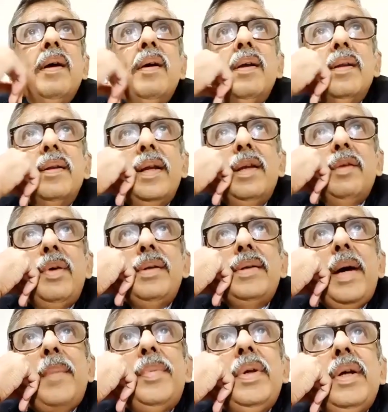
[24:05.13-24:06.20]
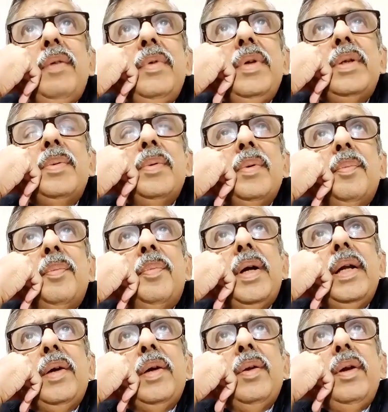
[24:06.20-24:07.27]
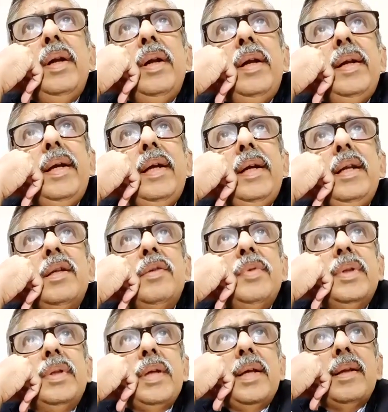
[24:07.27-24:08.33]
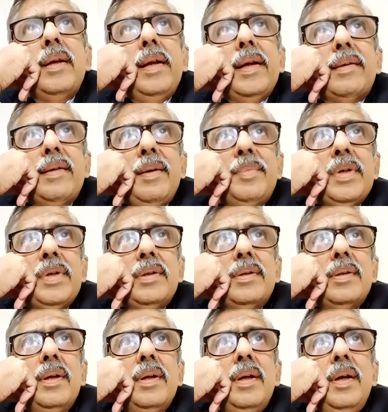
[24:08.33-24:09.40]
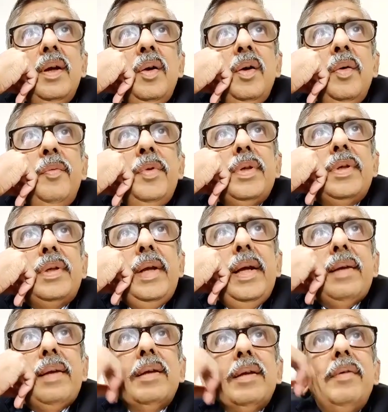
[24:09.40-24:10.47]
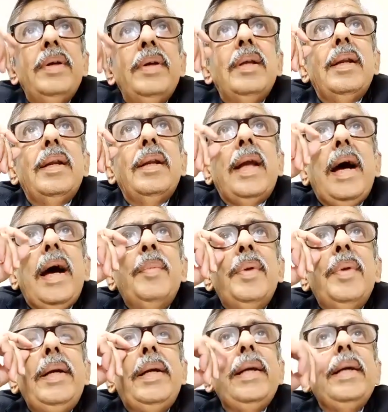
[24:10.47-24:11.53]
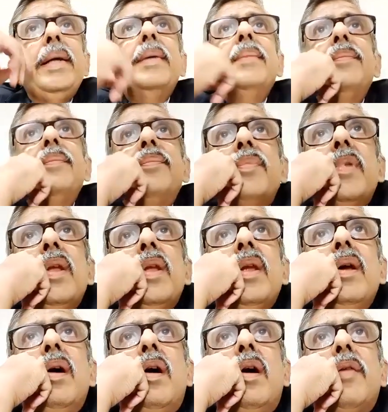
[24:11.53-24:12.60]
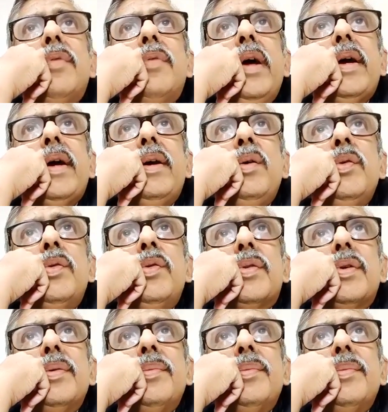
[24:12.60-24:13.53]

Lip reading: There is one chapter which particularly deals with general exceptions, which takes away the liability of the accused